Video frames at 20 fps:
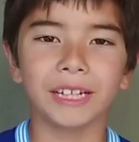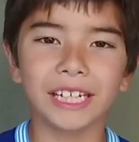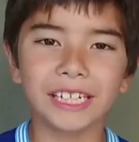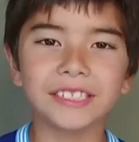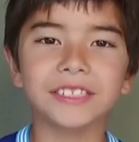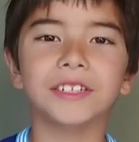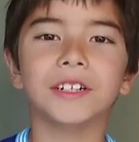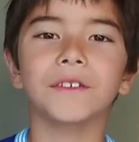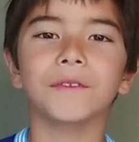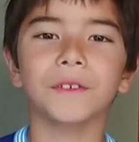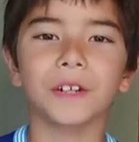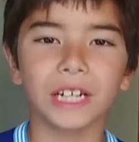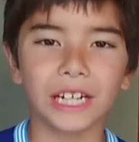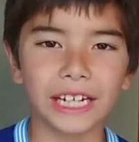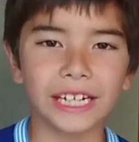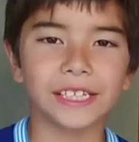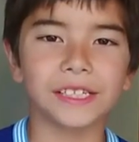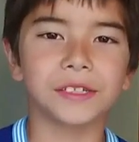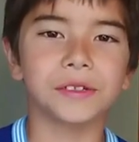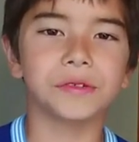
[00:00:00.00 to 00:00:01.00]
Please don't
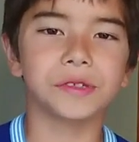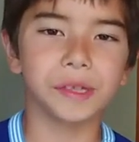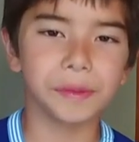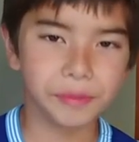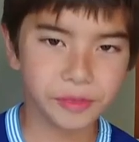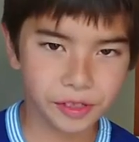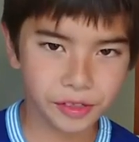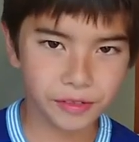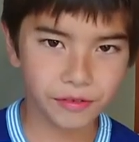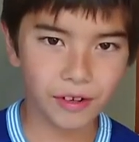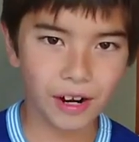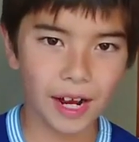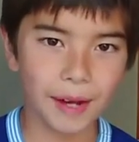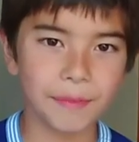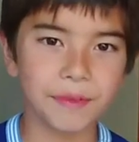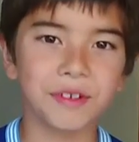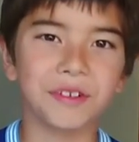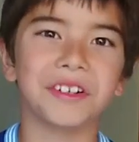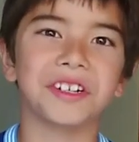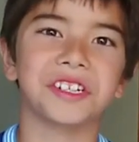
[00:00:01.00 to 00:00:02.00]
forget to
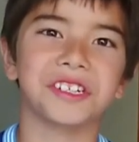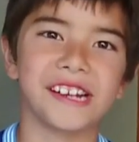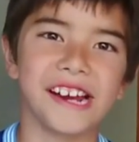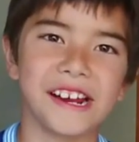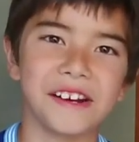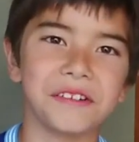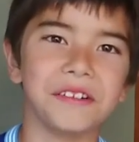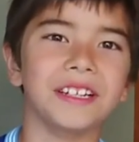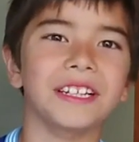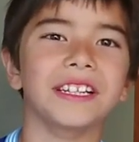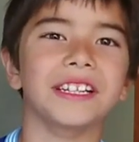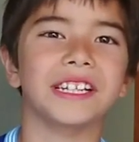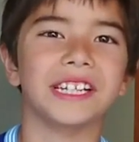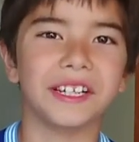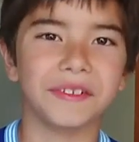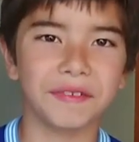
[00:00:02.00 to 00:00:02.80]
subscribe to our channel and